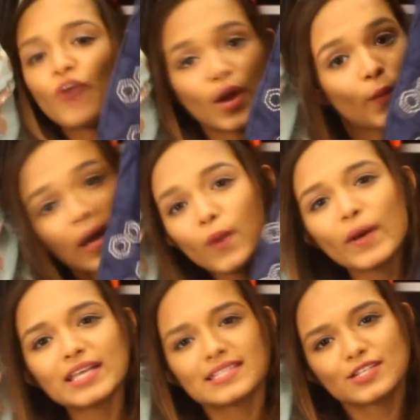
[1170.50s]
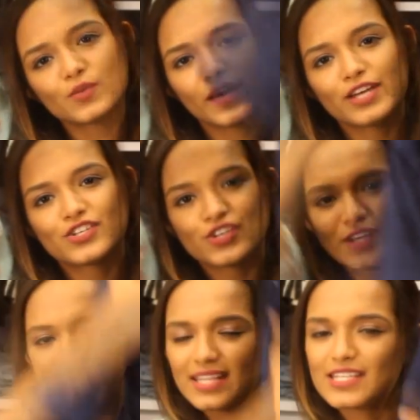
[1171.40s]
for a win-win
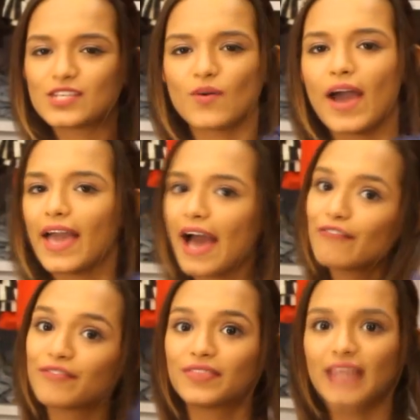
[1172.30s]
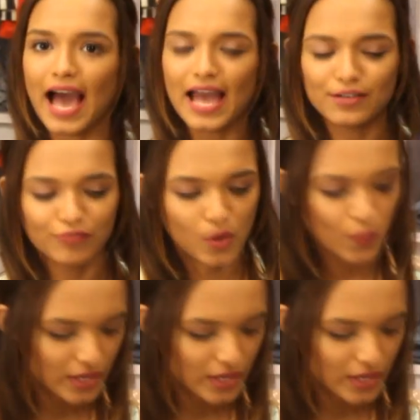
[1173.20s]
situation. So I have that from